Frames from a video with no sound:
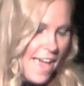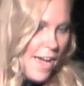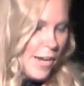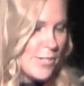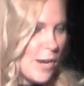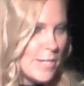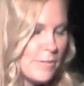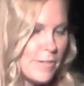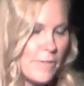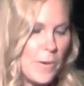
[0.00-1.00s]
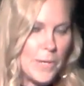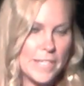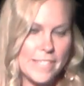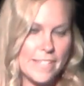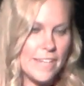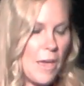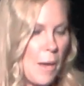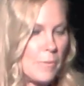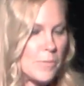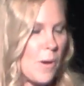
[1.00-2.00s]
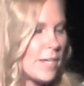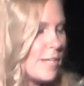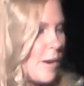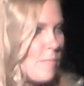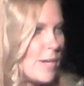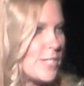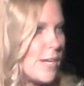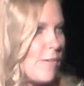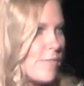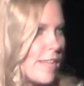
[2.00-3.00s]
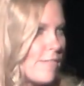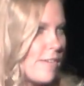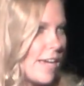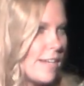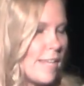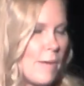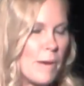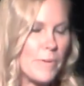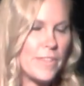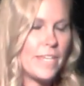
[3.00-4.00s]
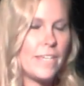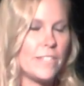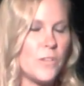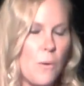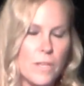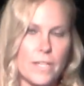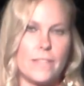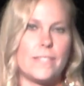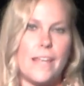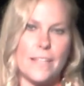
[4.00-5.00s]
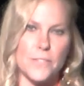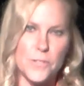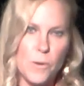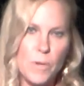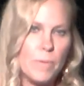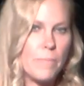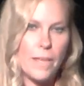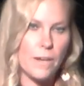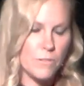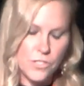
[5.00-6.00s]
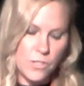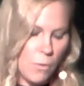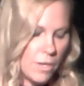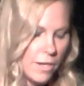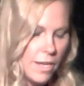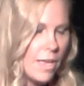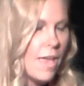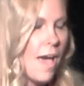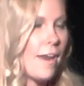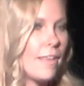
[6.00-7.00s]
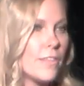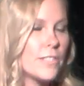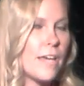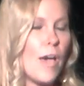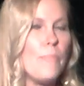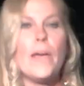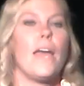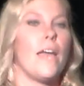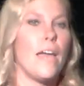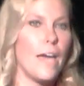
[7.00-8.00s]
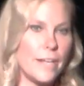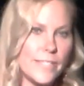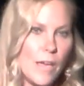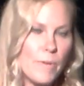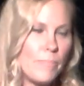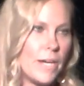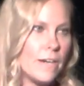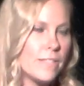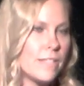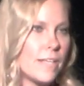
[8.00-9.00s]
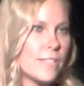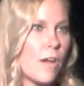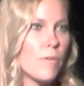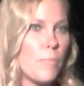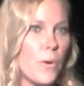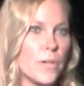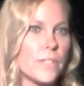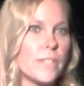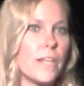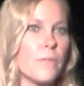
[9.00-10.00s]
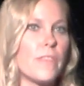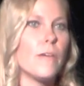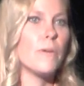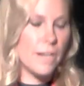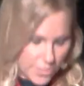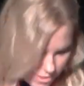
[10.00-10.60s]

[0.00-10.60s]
I tried to refocus, and I was walking out, marching out for that final. And I remember thinking, "Don't look at the stands. There's so many people I know. Just don't look." And I looked up, and I saw my parents, and I saw reporters sitting with them. And I just,